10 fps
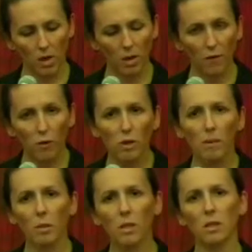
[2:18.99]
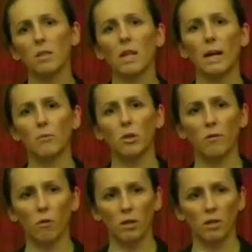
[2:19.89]
The phone company doesn't capture the
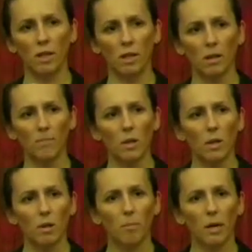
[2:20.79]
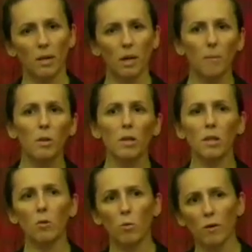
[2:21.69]
voice data, but the company that
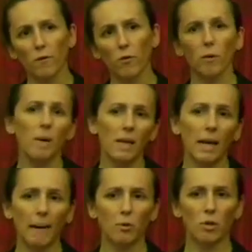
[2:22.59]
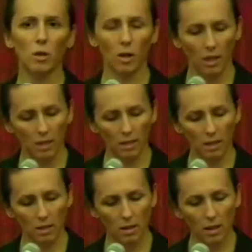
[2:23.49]
you work for may capture it on his
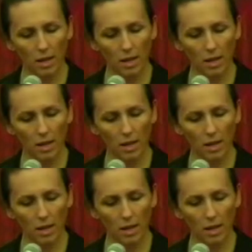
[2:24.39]
end,